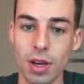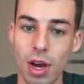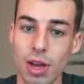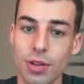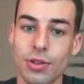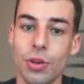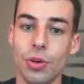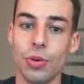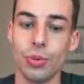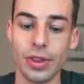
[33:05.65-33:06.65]
All right,
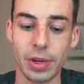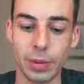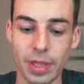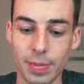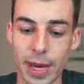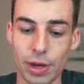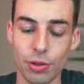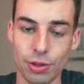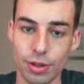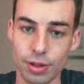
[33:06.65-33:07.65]
so then we need to binary
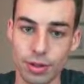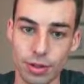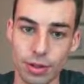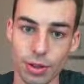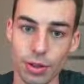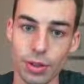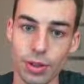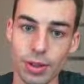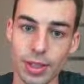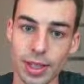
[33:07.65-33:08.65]
search this. So
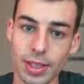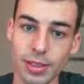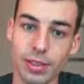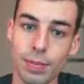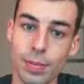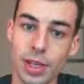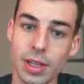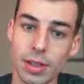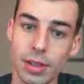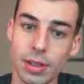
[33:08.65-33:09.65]
int
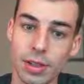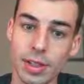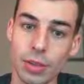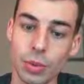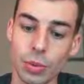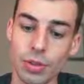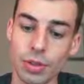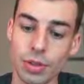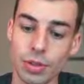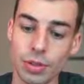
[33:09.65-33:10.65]
min
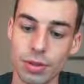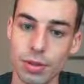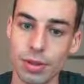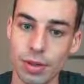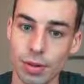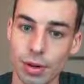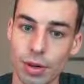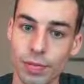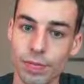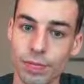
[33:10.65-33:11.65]
equals 0,
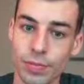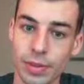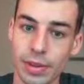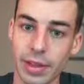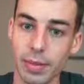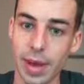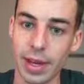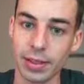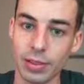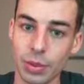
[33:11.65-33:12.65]
then
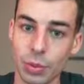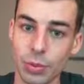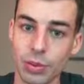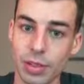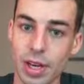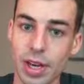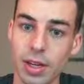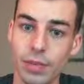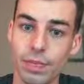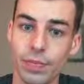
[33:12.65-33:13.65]
max equals n.
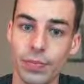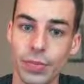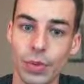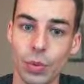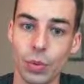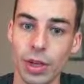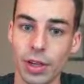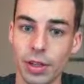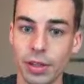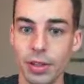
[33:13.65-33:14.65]

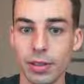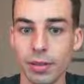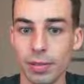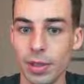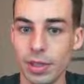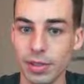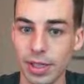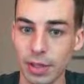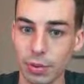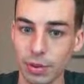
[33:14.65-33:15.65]
Well, min is not
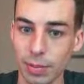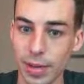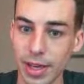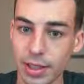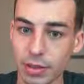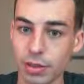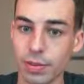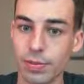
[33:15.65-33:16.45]
equal to max.